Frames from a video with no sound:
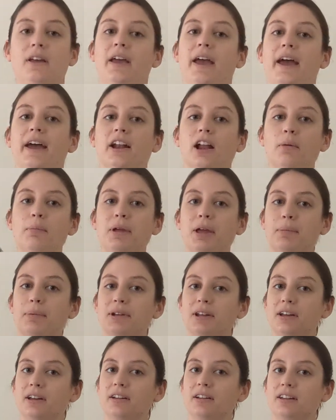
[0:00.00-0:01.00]
And I'll be able
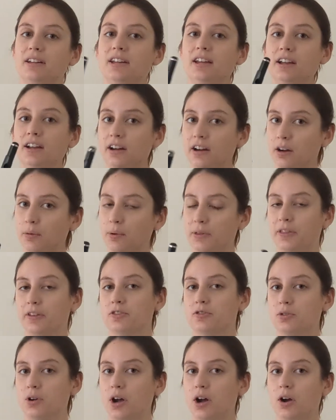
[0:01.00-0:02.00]
to hear with the
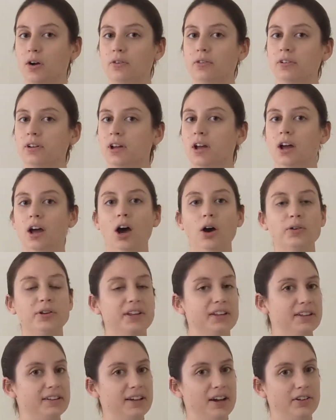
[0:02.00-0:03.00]
drone, oh,
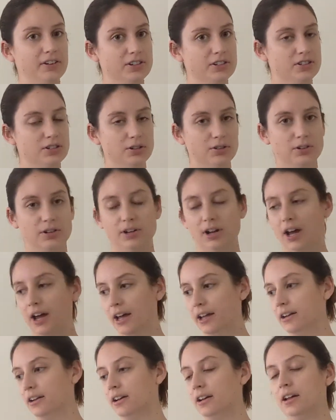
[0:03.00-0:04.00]
does it sound in tune or
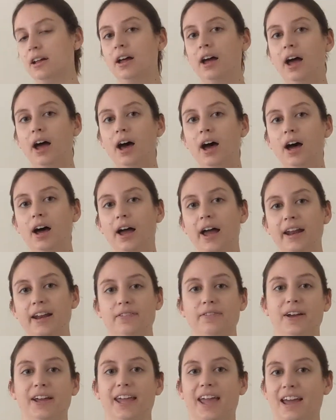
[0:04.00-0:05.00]
not? And
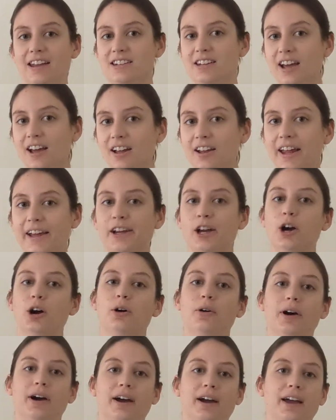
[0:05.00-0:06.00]
if I can't tell, I
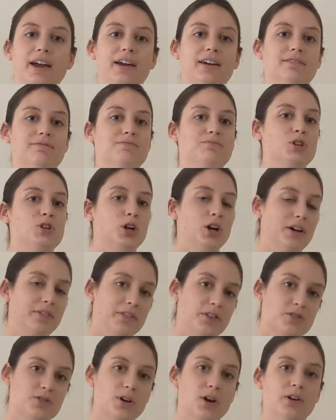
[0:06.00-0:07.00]
go and turn off
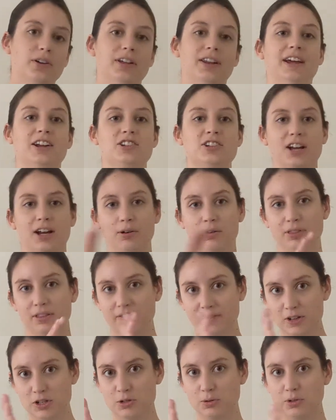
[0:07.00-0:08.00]
the drone and I check with the
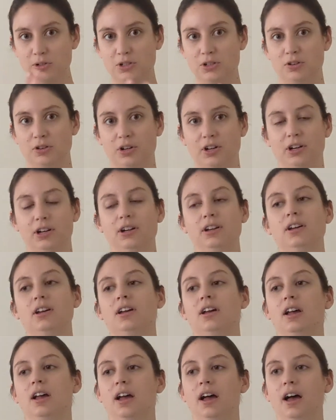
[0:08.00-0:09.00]
visual tuner.
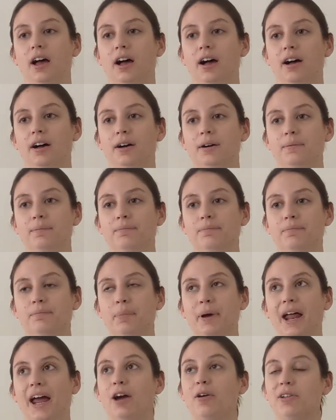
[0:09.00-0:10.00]

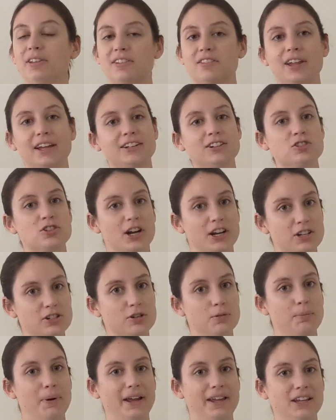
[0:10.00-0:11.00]
But I always like to try to do
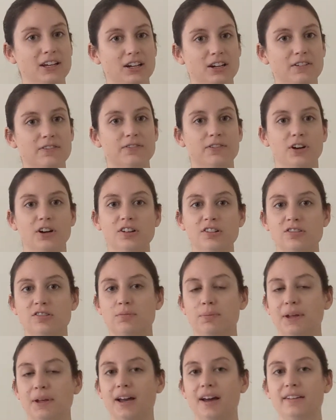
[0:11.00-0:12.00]
it by ear first,
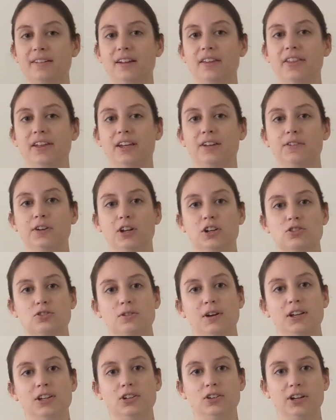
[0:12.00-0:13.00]
because I think if you can
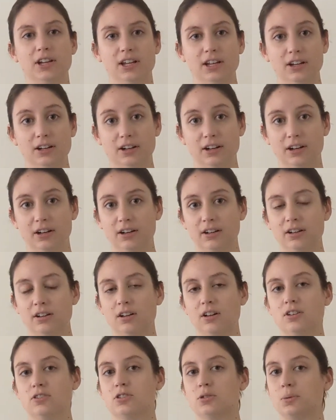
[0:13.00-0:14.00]
train your ear
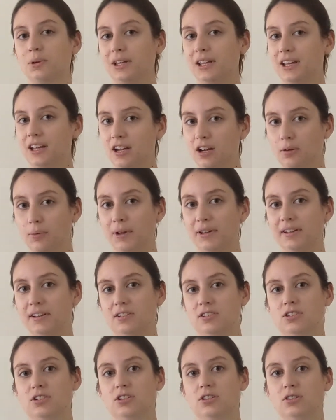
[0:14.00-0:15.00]
to really hear what's
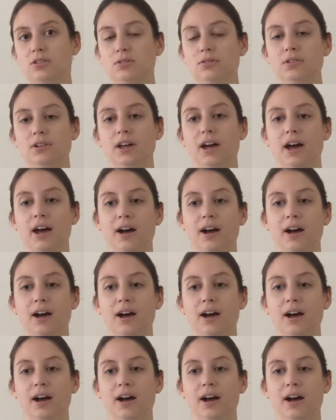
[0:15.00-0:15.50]
in tune,